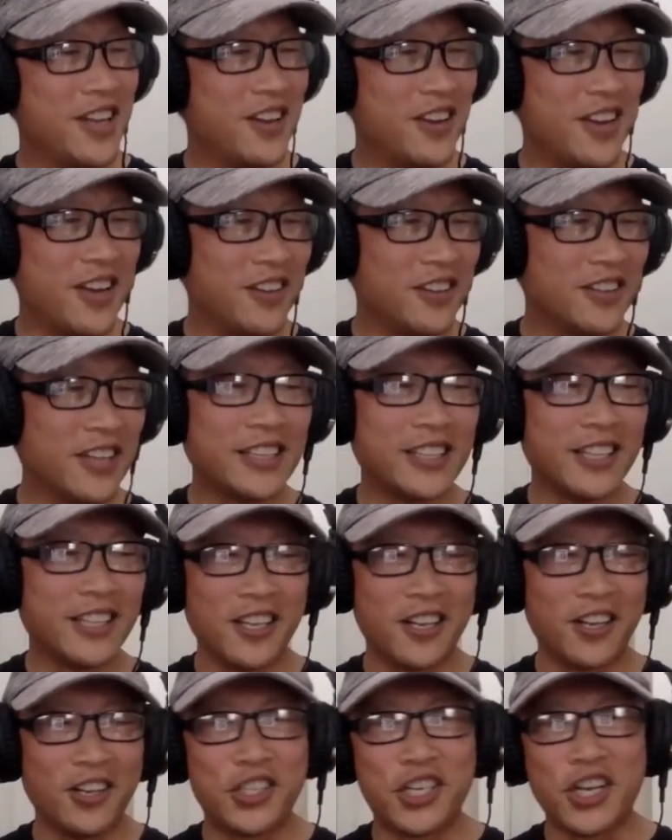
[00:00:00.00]
no, no, no, Like the
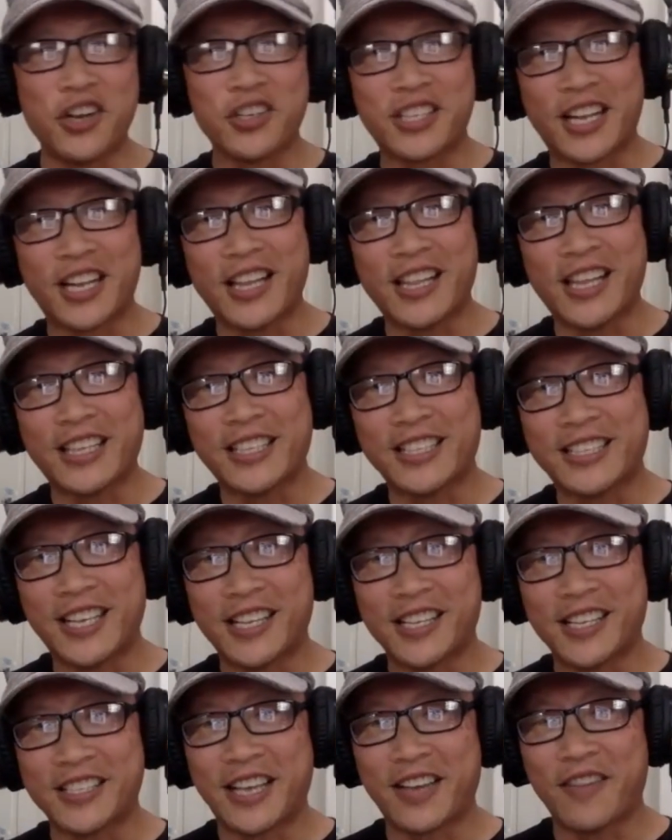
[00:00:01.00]
little joke that I like to
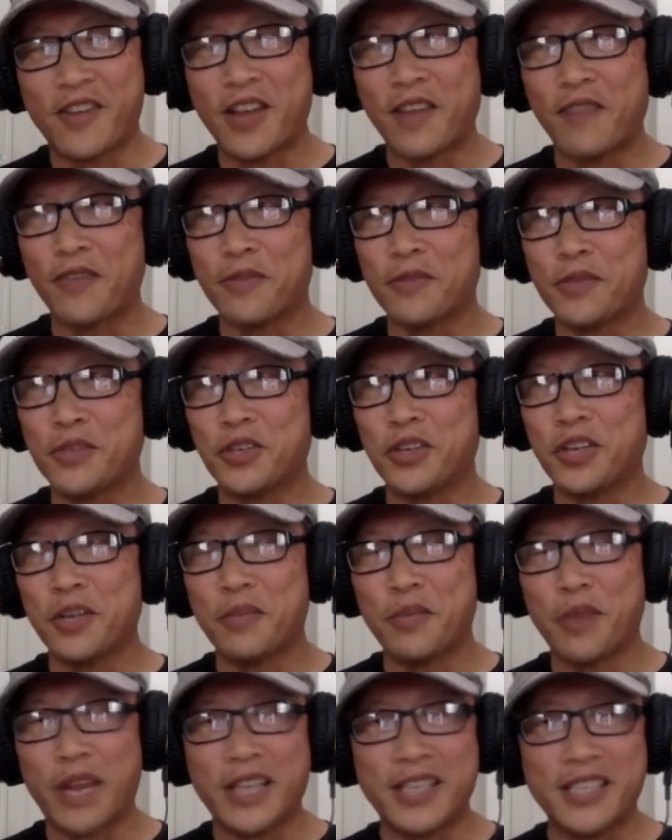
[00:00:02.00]
tell is I went from
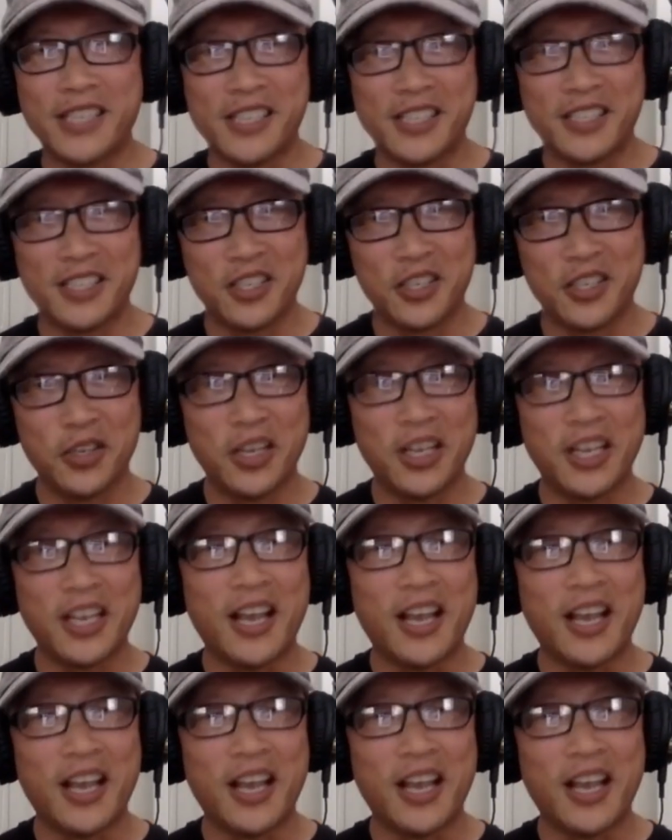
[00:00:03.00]
shooting Bridezilla to shooting